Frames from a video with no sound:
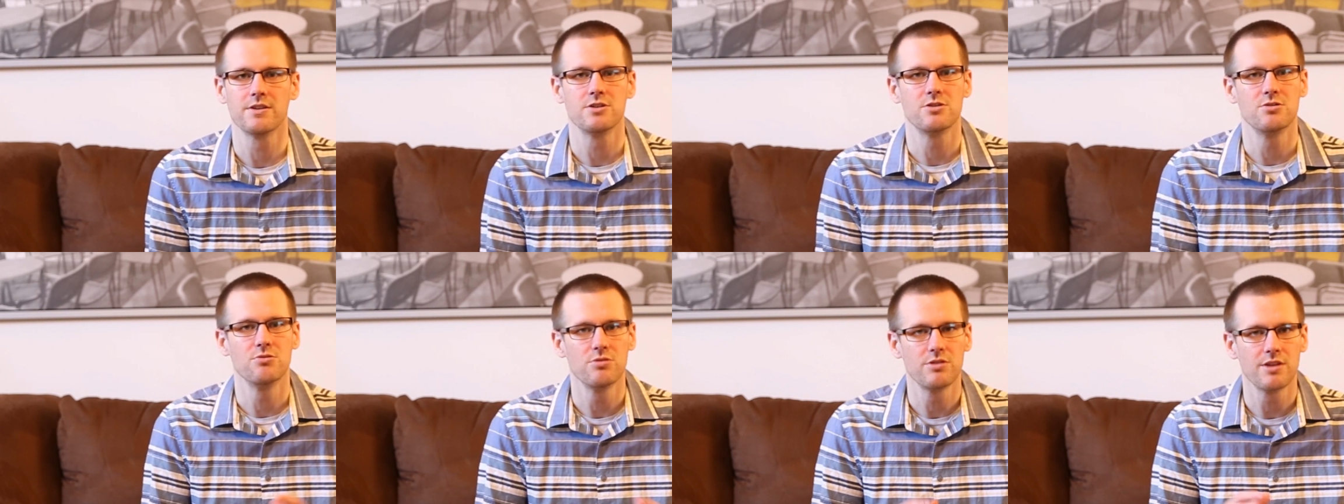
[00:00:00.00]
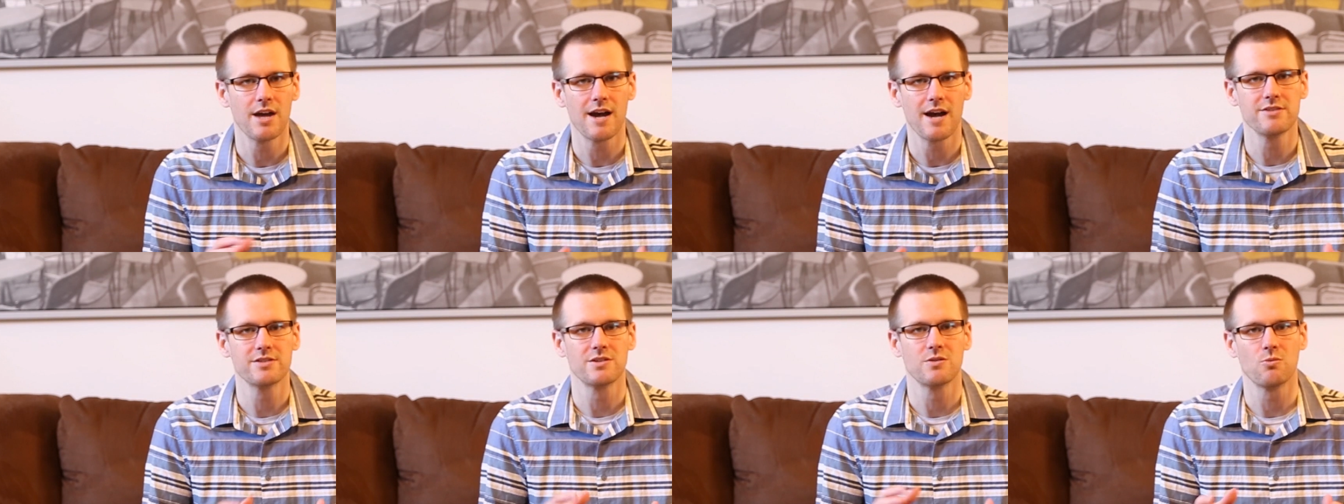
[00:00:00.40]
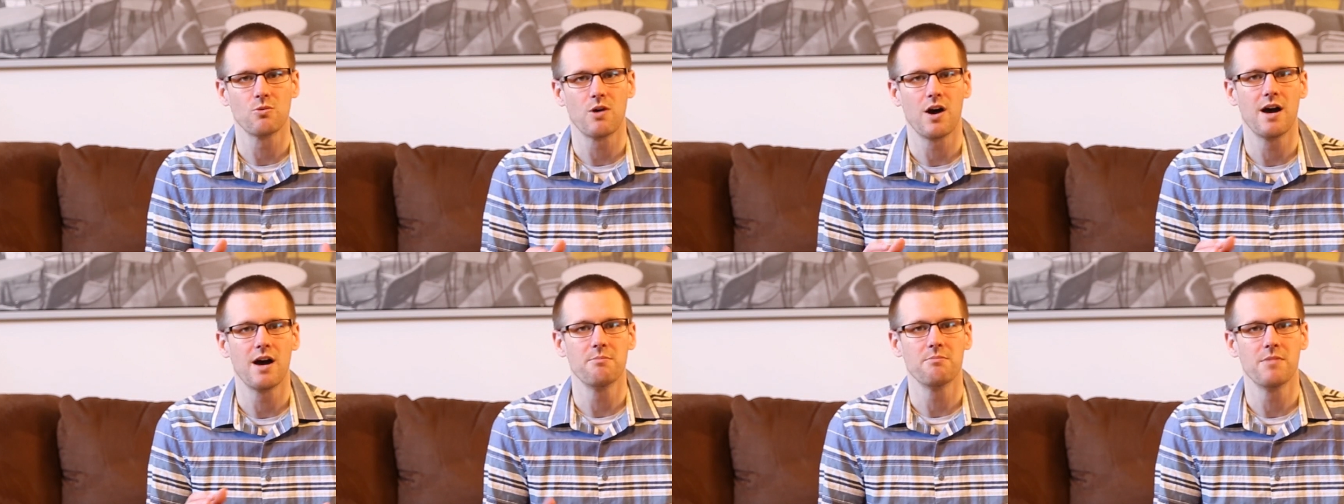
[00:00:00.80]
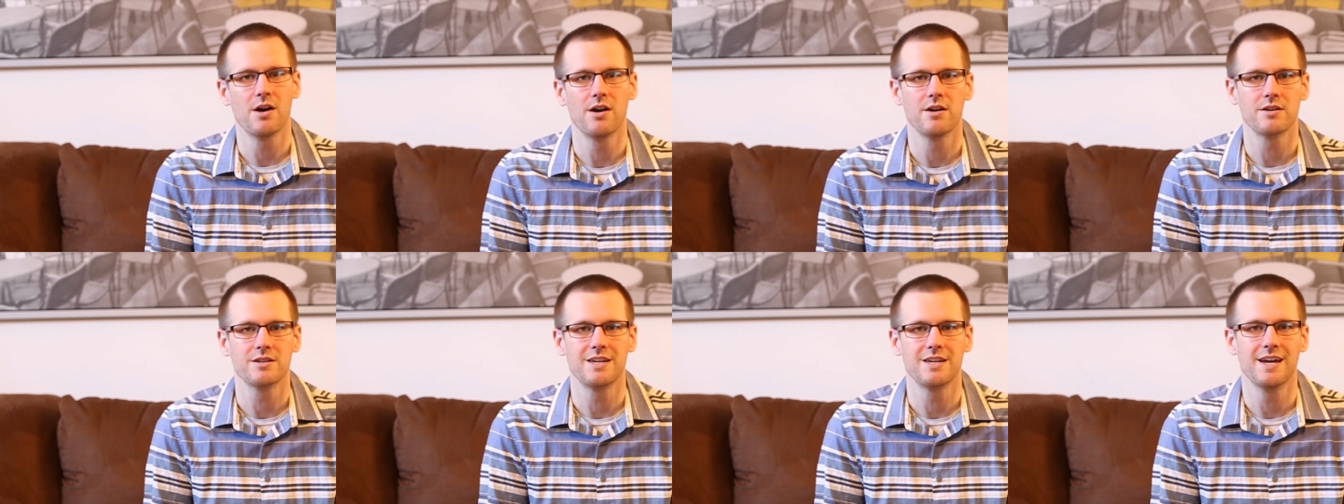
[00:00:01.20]
the 2000 watt
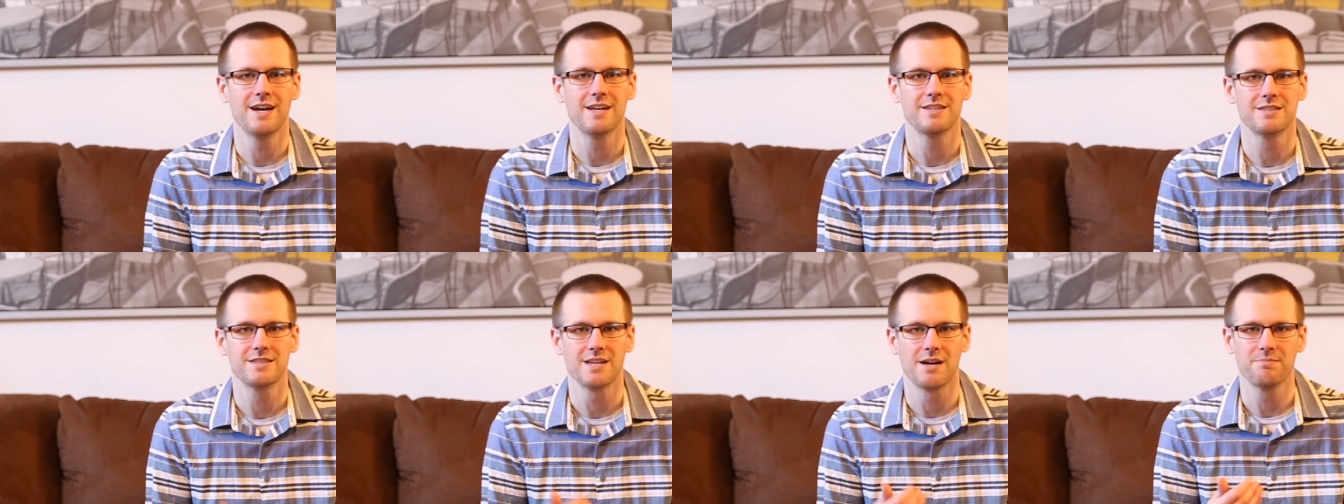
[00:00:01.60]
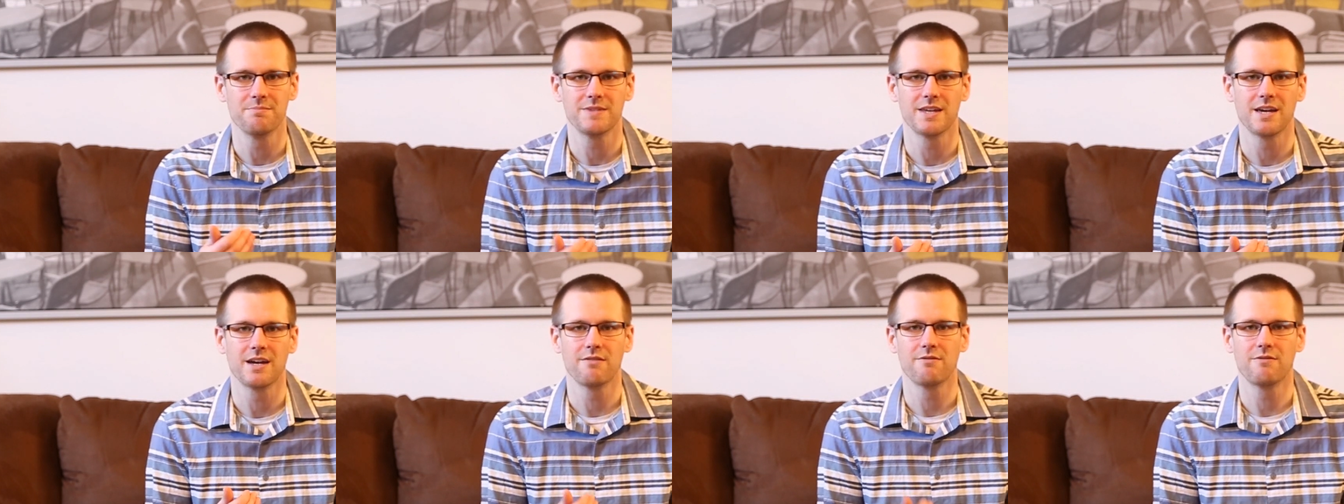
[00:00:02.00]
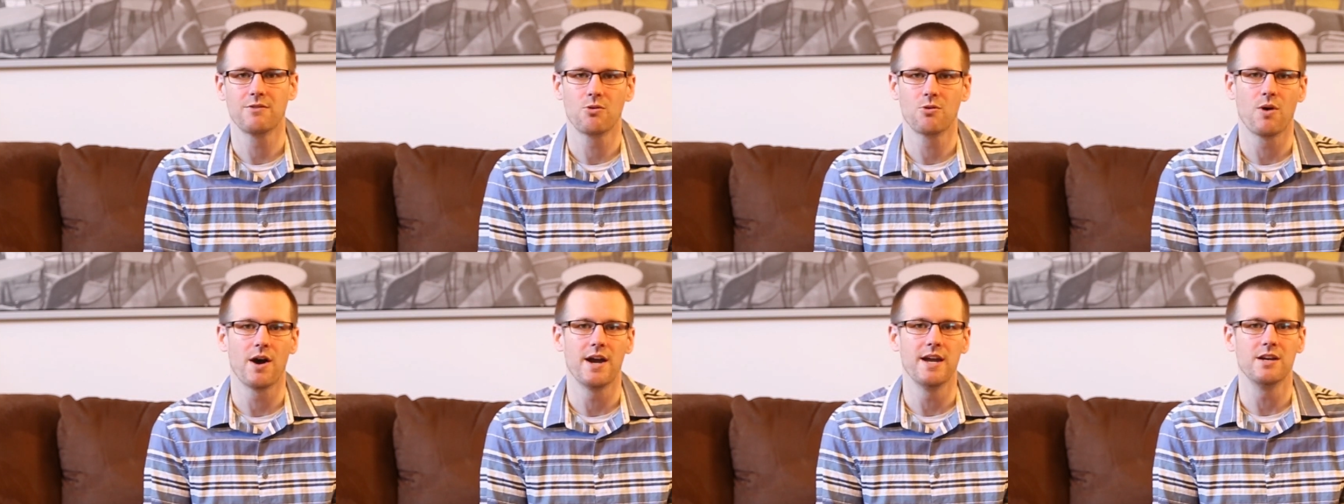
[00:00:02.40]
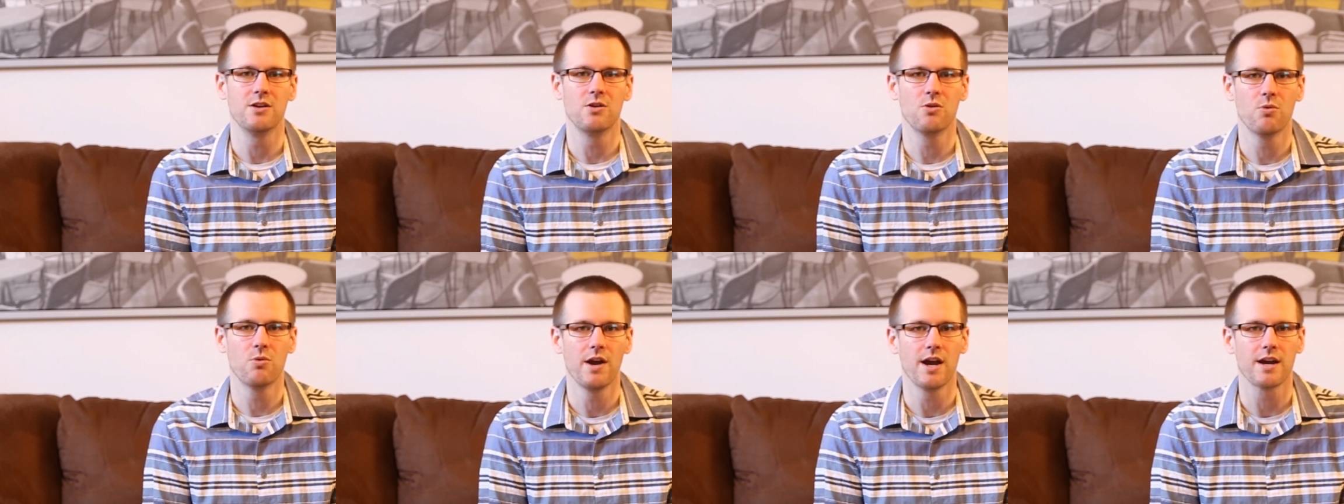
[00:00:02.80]
mark to get something quite
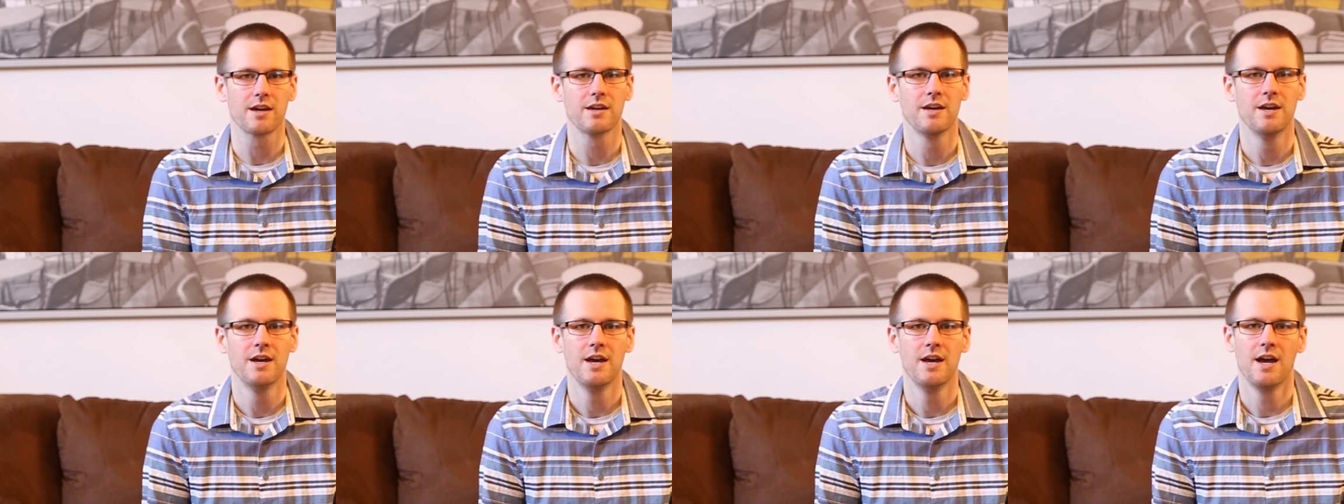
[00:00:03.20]
quick